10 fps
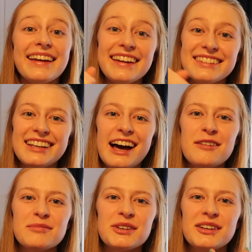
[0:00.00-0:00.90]
Yes,
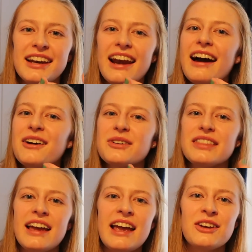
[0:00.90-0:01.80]
good luck
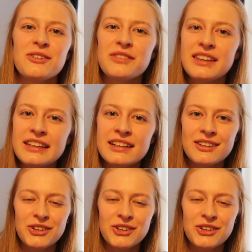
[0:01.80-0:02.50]
with the end of the year.